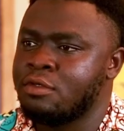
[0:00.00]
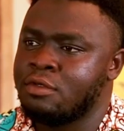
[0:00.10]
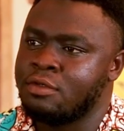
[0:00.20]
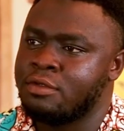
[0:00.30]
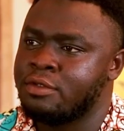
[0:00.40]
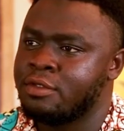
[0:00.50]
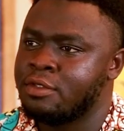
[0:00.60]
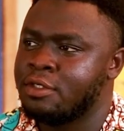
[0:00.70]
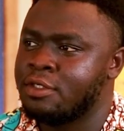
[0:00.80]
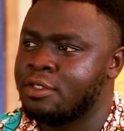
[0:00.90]
Oh,
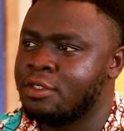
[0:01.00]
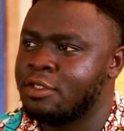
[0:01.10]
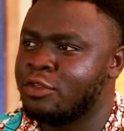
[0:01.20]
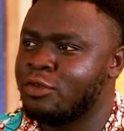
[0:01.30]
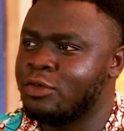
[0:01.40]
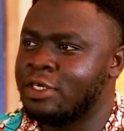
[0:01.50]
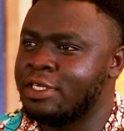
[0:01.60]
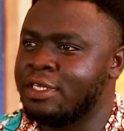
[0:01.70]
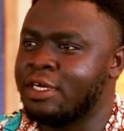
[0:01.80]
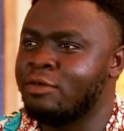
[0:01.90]
so
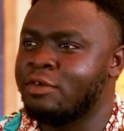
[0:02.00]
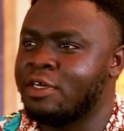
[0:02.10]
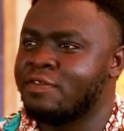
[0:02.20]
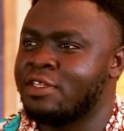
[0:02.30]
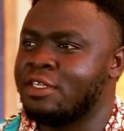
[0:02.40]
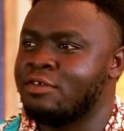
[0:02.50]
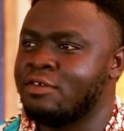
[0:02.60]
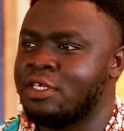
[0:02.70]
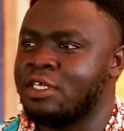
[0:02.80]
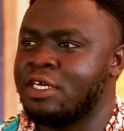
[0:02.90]
I would have said,
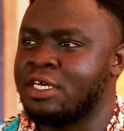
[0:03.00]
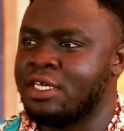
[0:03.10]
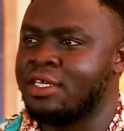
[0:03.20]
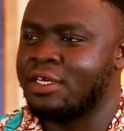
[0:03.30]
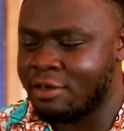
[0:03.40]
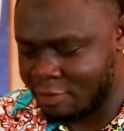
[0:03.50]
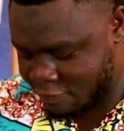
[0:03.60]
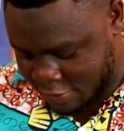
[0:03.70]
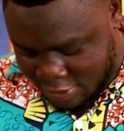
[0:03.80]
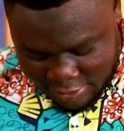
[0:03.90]
okay,
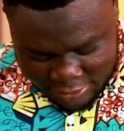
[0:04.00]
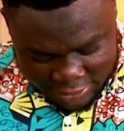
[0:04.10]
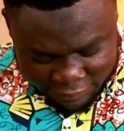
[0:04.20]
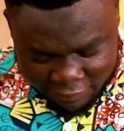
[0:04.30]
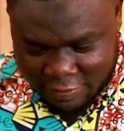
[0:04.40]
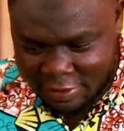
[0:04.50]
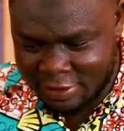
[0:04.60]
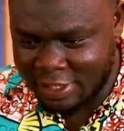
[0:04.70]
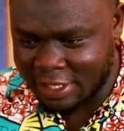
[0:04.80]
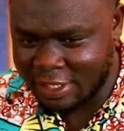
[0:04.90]
Arafat, I
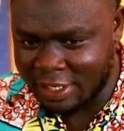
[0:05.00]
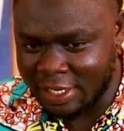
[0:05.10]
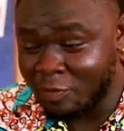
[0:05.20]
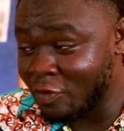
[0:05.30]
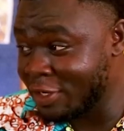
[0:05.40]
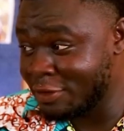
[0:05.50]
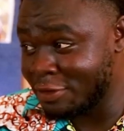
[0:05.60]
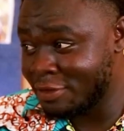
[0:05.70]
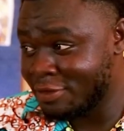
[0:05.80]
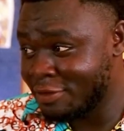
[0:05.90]
feel like I'm
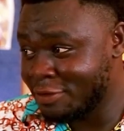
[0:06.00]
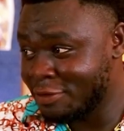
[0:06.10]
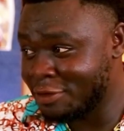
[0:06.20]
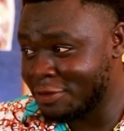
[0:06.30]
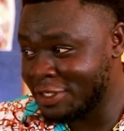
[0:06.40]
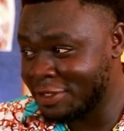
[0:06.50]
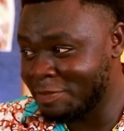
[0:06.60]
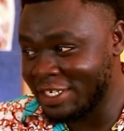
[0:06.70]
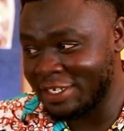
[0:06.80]
well nourished,